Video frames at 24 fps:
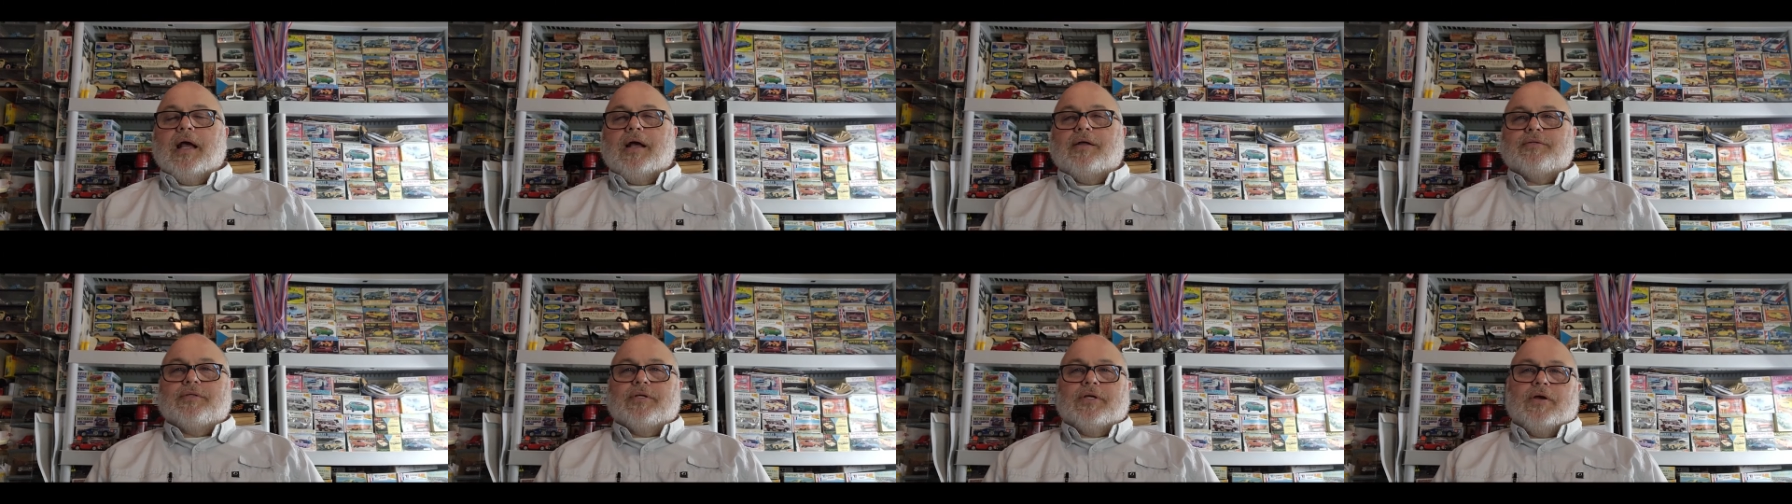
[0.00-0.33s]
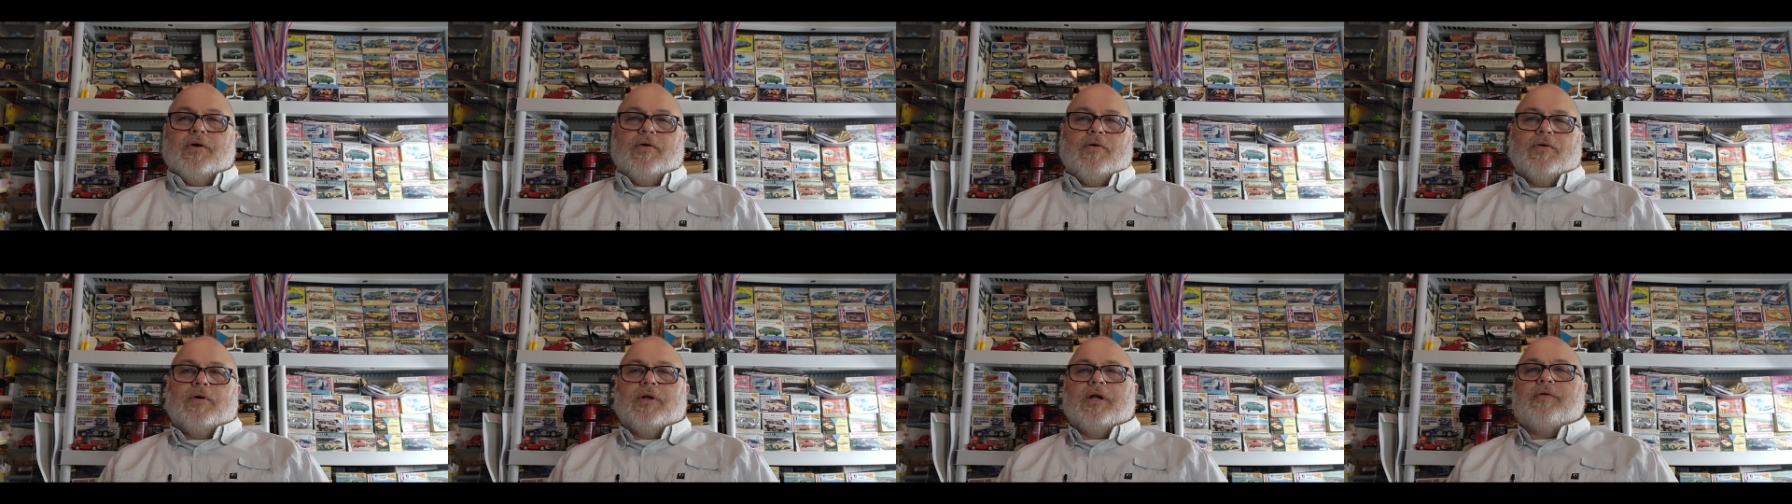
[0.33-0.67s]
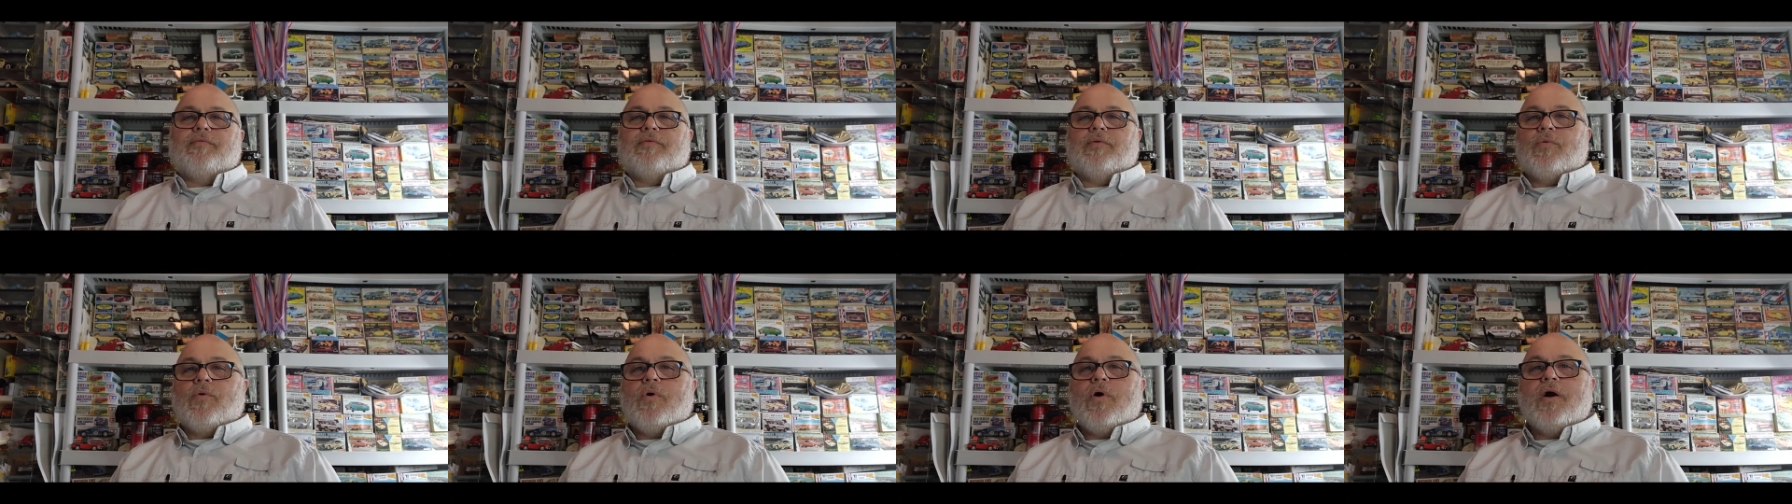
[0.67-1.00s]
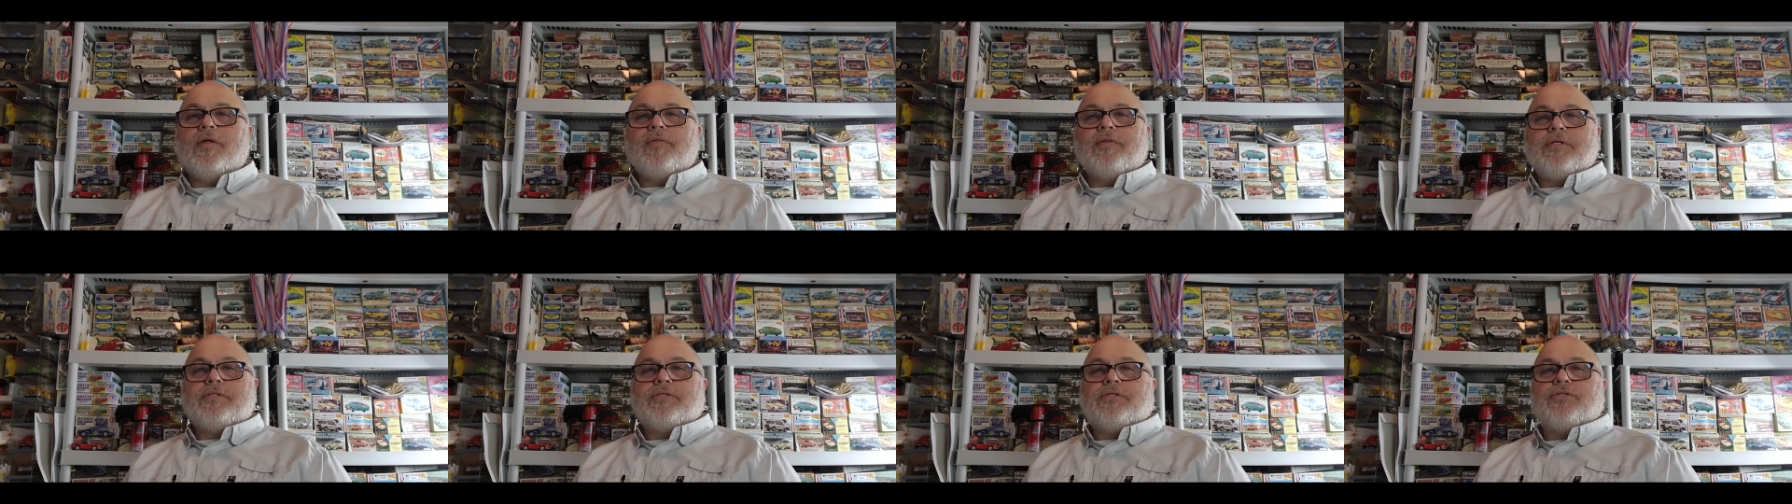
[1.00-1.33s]
How's it going,
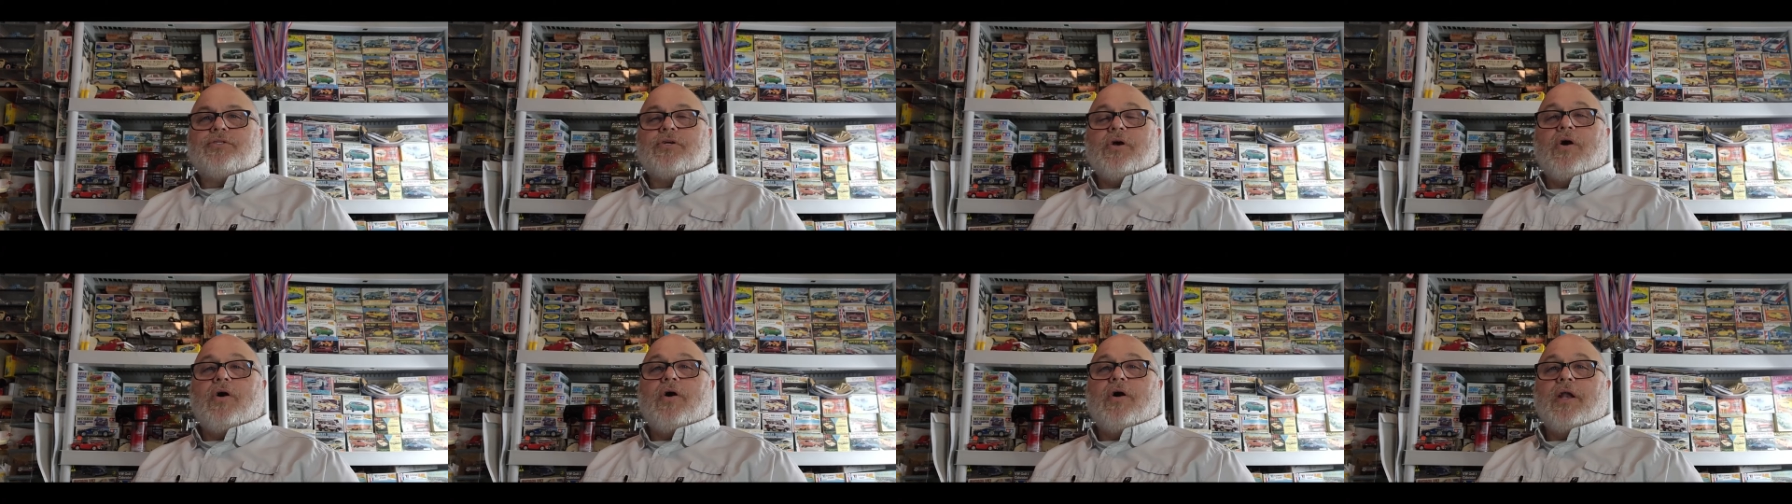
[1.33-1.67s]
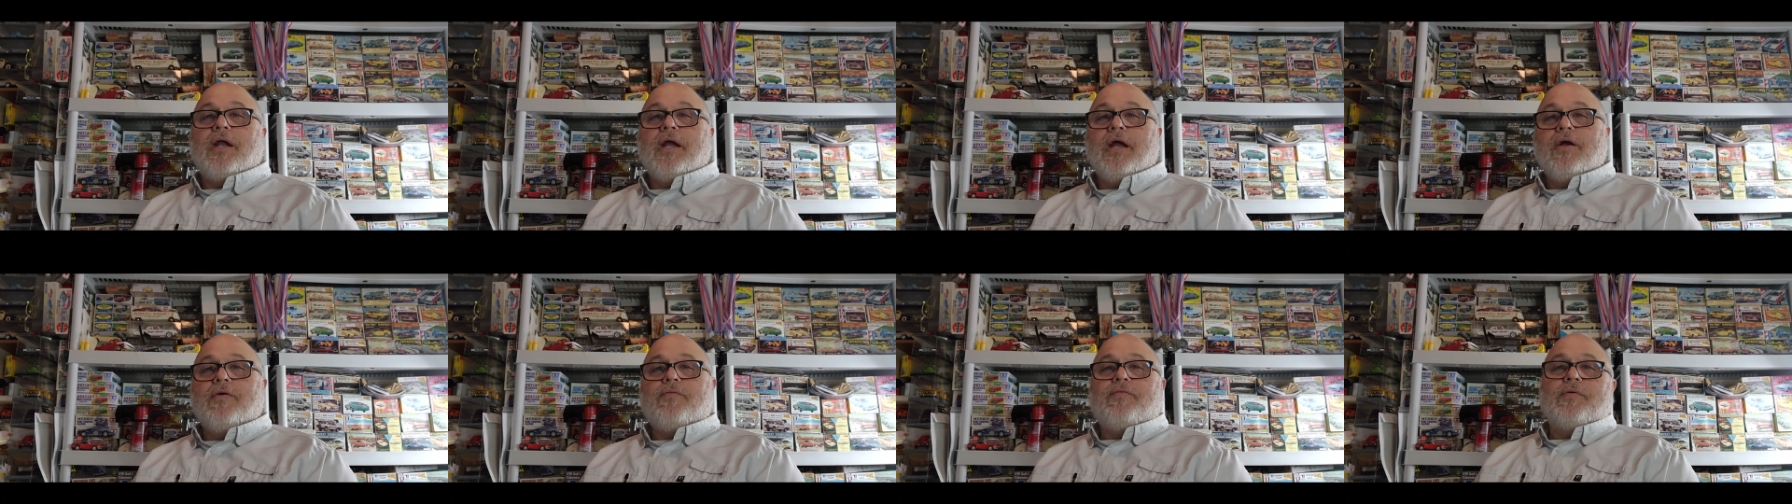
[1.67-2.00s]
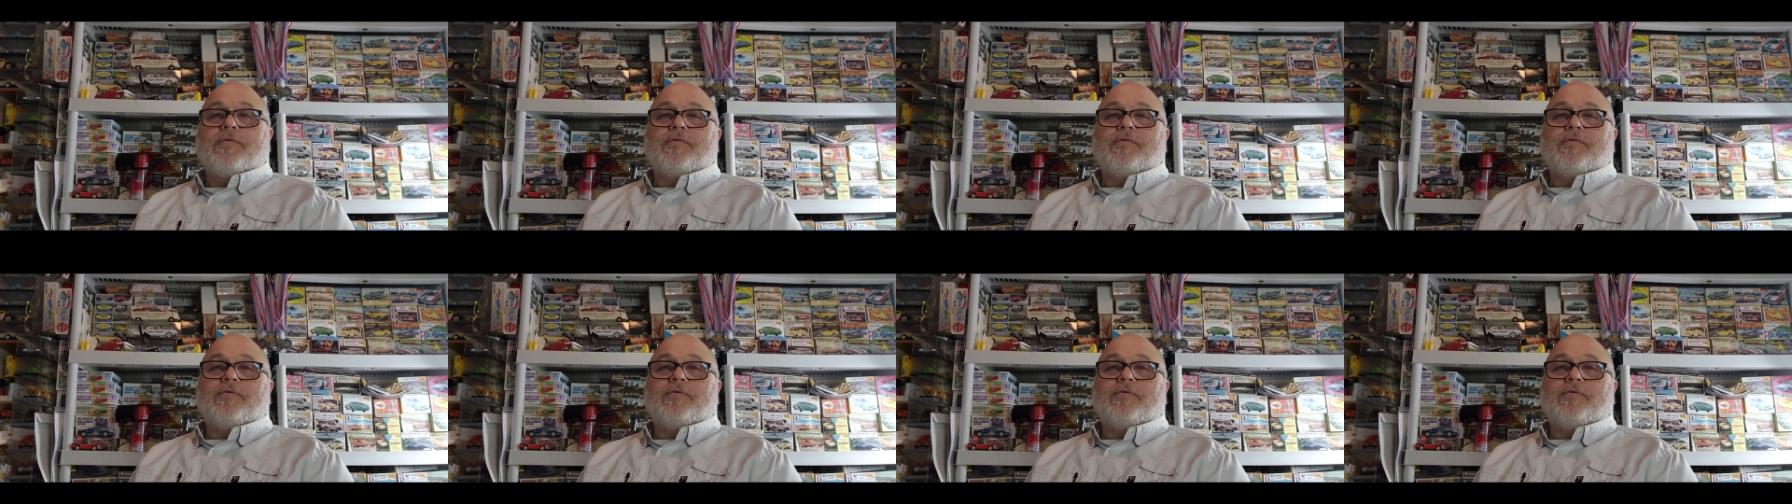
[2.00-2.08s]
everyone? This is Sean here